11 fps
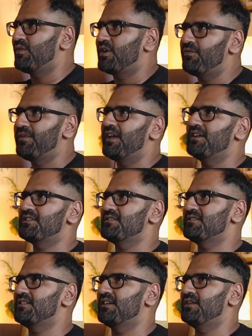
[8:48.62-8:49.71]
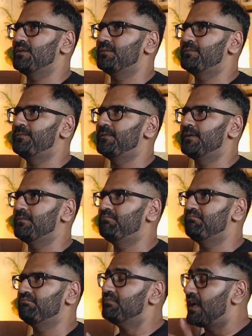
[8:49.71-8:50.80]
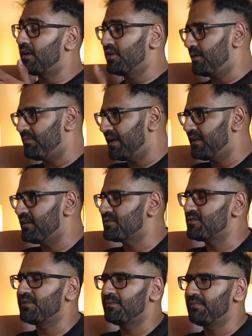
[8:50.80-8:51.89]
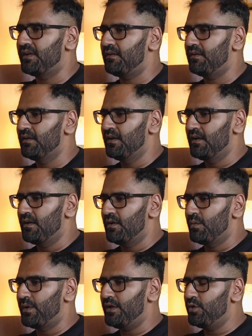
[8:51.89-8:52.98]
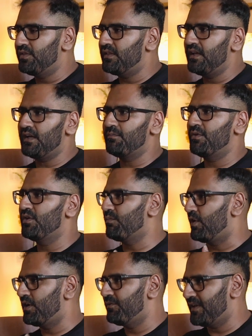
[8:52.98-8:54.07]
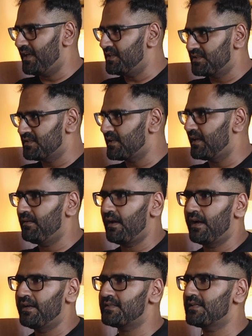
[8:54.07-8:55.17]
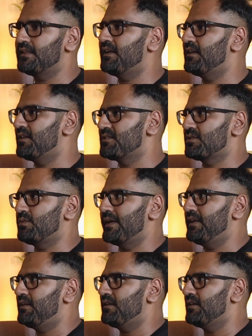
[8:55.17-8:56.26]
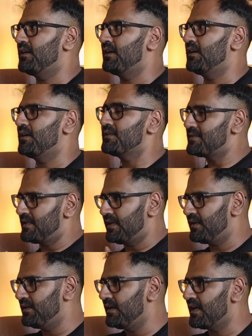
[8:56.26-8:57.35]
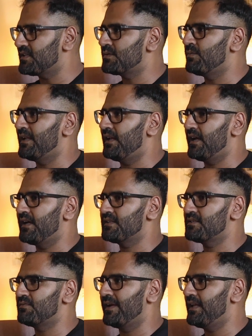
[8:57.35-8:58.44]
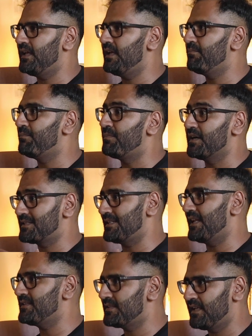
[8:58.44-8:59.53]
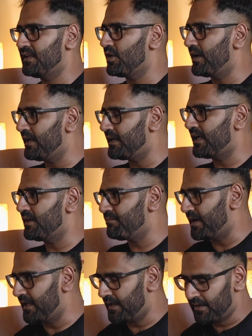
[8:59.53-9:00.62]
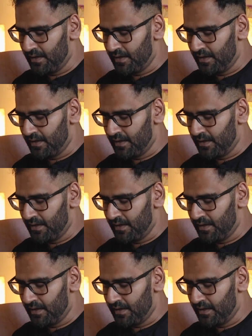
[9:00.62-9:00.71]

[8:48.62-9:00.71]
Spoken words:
modifications that you've done on your bike here, Supreeth. But when you think about modifications, I understand that it is quite sacred as well as very personalizing your entire bike.